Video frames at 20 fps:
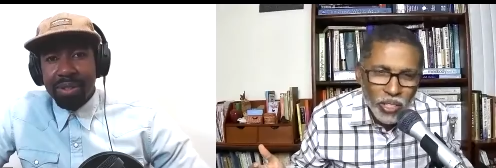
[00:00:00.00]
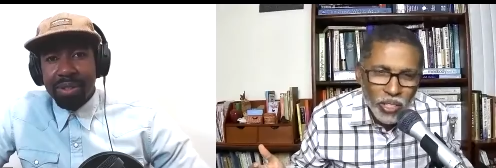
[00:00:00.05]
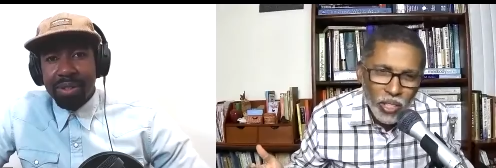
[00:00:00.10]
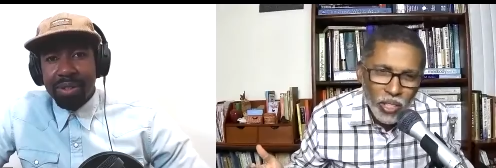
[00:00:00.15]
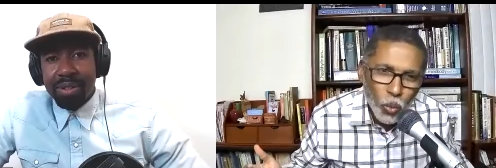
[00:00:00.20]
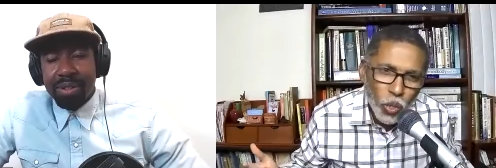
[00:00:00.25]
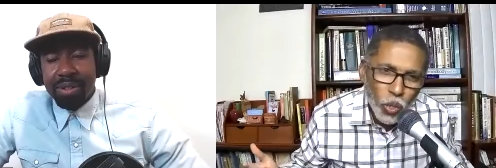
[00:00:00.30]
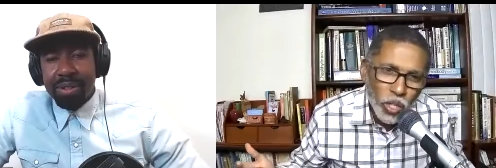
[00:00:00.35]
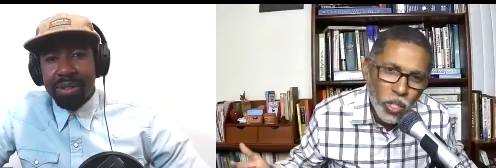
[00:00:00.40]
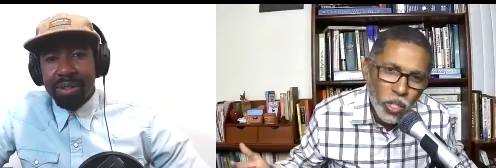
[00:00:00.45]
Speaker 1: still
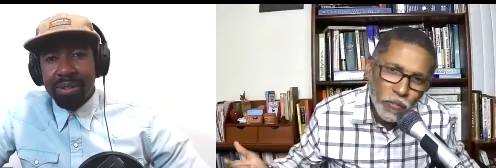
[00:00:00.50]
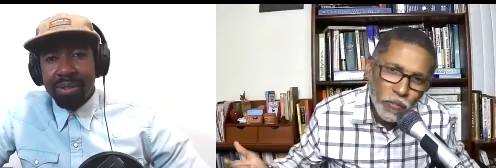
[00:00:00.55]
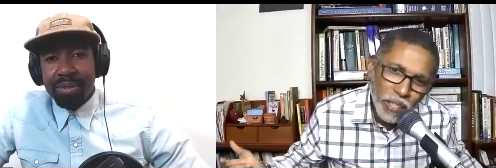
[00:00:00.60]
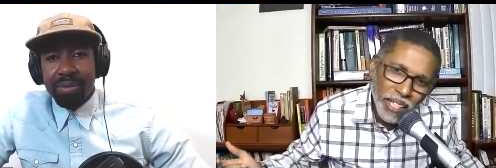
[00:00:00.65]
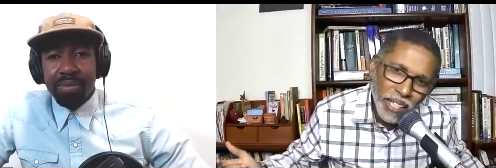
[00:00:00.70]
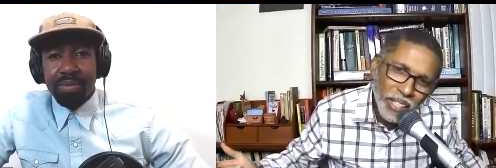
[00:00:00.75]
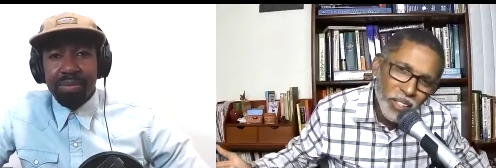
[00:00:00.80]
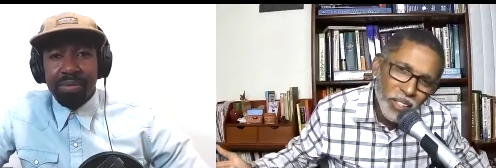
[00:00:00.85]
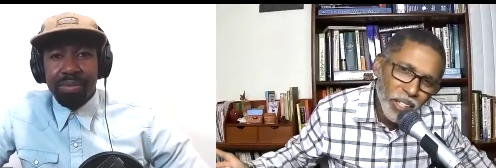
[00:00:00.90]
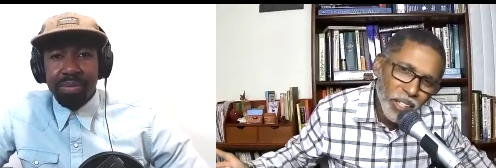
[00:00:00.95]
working off the letter
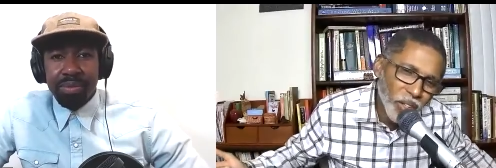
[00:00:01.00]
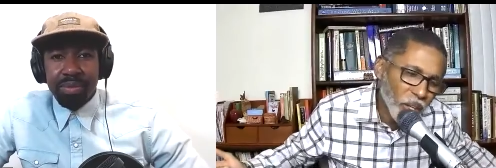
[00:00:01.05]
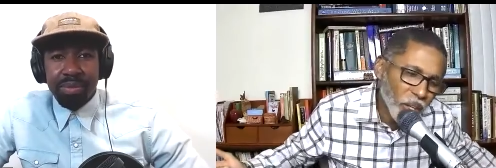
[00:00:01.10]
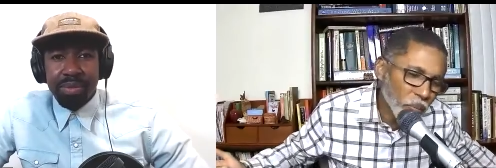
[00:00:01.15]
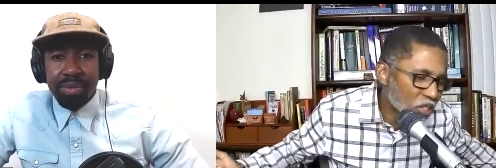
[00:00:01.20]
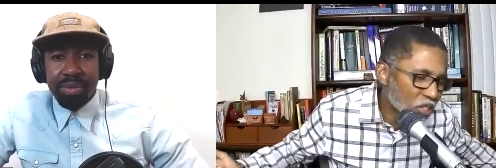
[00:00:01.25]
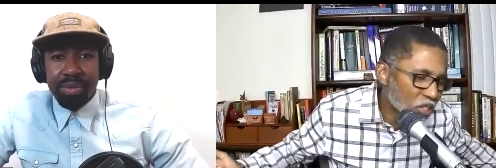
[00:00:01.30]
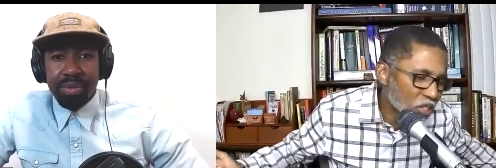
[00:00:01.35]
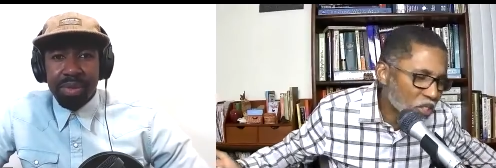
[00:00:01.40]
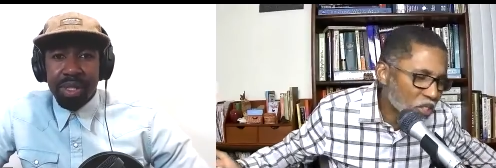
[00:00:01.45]
of the law. I'm just
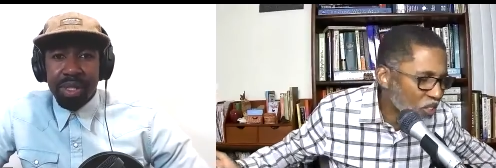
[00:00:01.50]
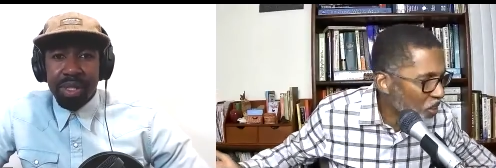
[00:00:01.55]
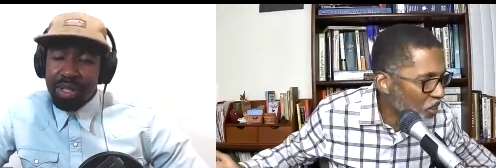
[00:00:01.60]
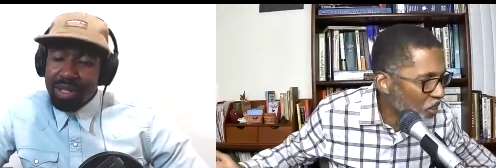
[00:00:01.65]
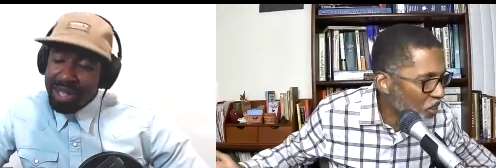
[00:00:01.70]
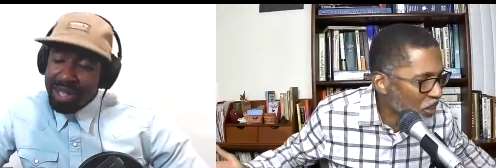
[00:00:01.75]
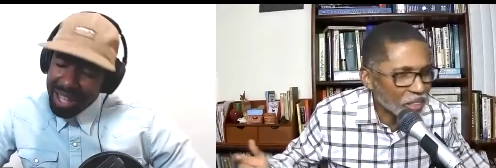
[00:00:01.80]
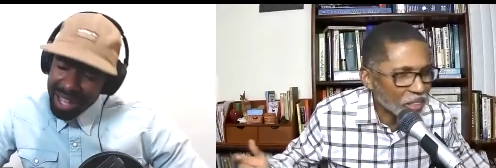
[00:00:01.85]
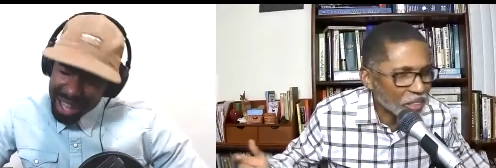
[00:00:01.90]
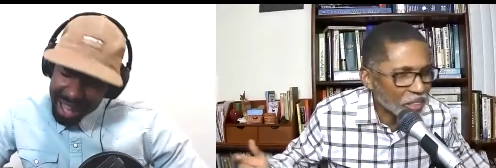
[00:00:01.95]
talking
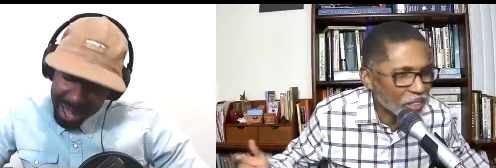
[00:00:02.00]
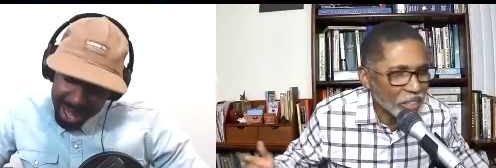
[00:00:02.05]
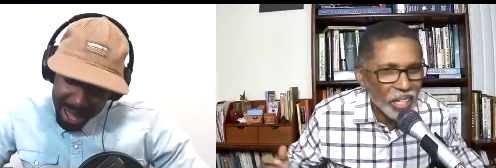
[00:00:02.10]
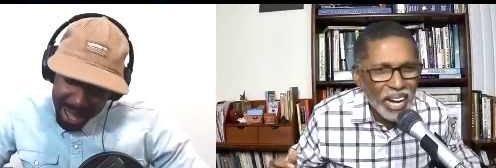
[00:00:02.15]
to you.